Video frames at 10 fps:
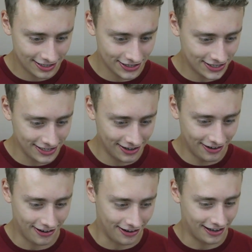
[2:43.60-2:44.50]
Just
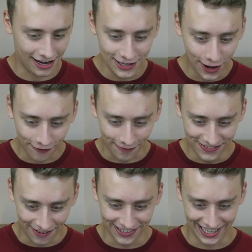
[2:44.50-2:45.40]
oh, I love.
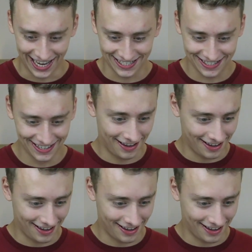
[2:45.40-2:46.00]
I'm loving this